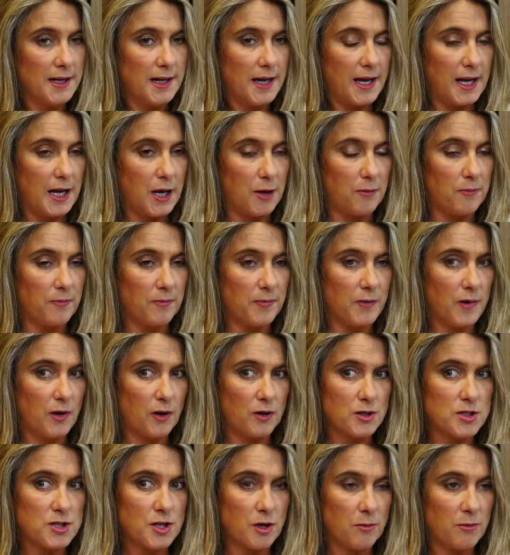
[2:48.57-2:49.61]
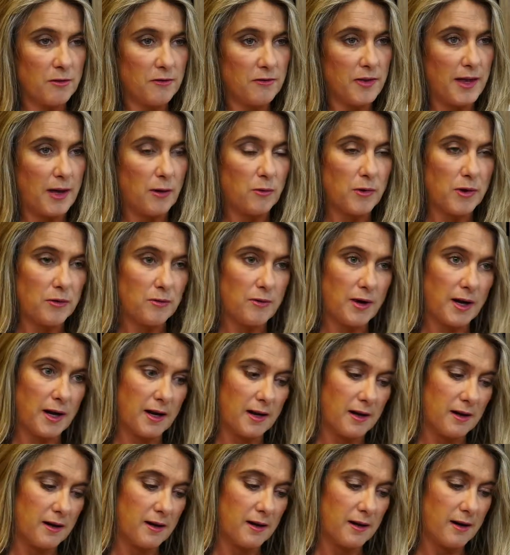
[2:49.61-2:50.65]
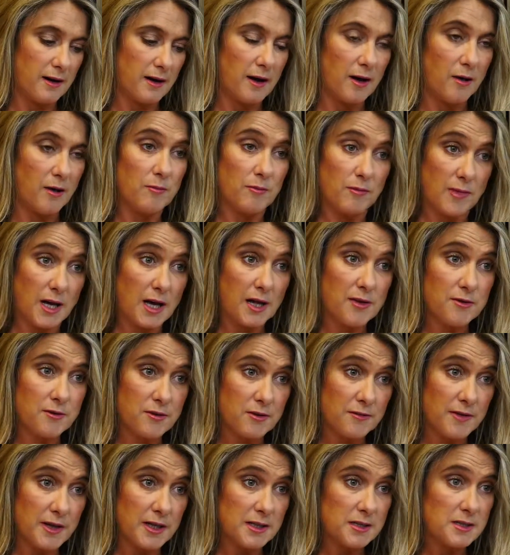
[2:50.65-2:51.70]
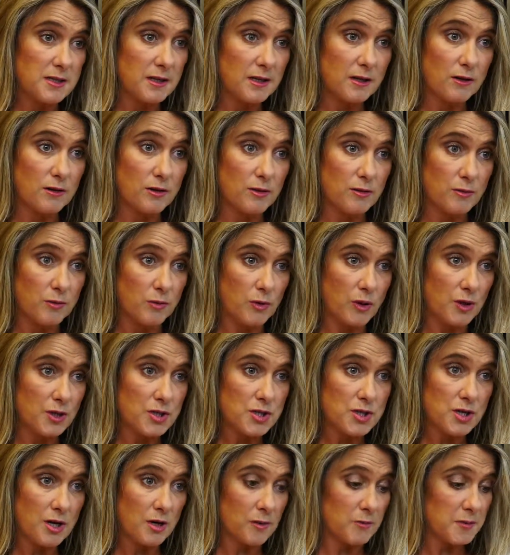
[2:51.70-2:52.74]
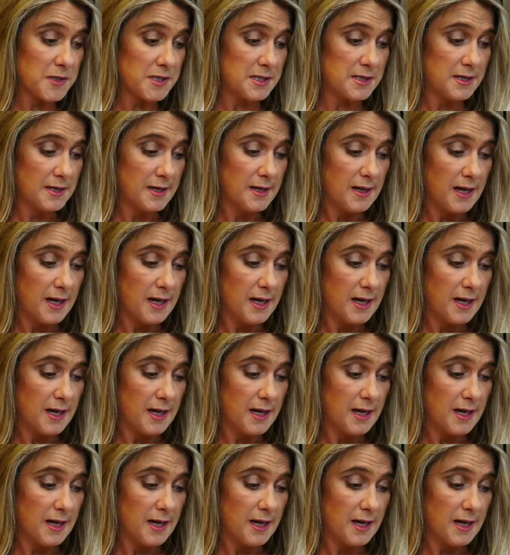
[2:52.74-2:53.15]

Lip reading: On top of that, we run other events that include workshops,